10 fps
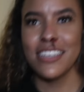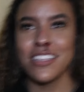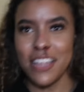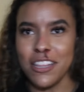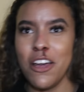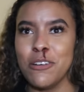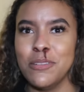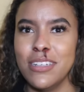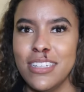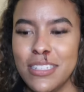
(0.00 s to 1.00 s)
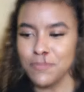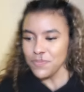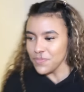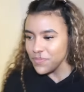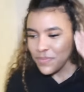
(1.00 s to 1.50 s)
Okay, Hello. I'm sure this
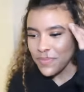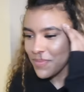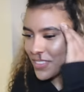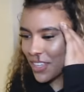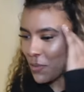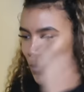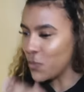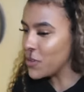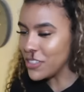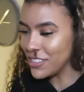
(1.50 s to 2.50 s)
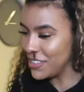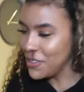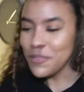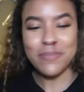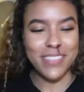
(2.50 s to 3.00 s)
is just an exaggeration. Well,
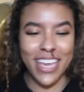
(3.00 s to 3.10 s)
but...